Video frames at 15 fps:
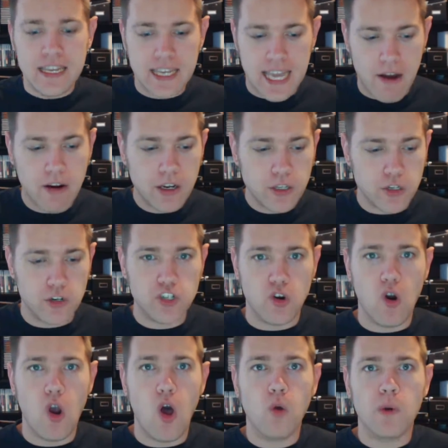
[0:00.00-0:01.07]
characters
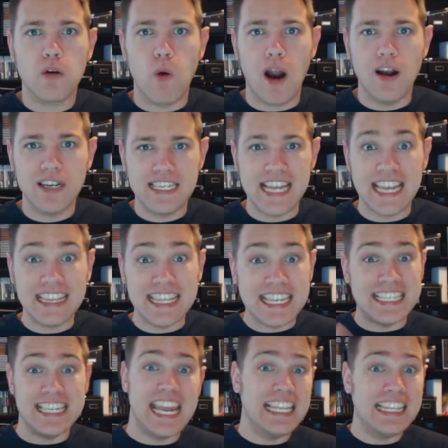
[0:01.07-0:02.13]
are all required to take
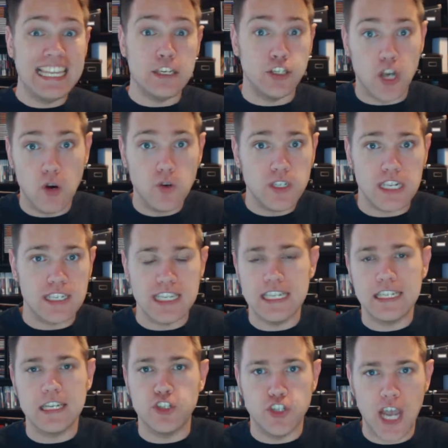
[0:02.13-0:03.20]
these daily doses,
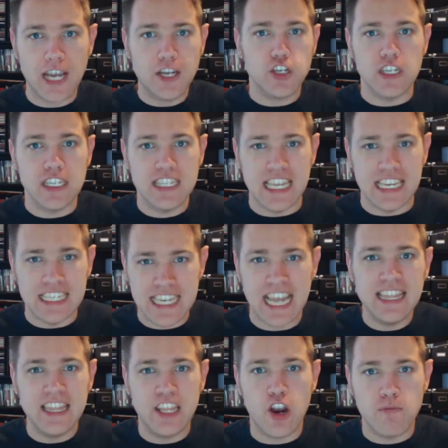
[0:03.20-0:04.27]
these injections that
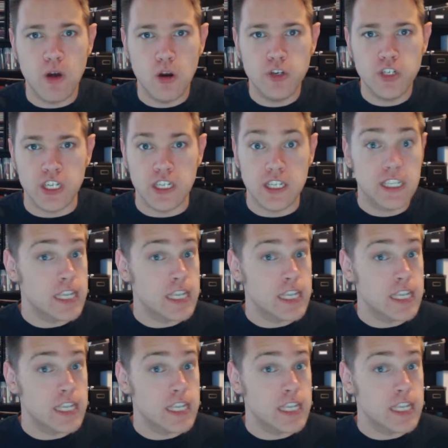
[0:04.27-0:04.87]
deaden their emotions.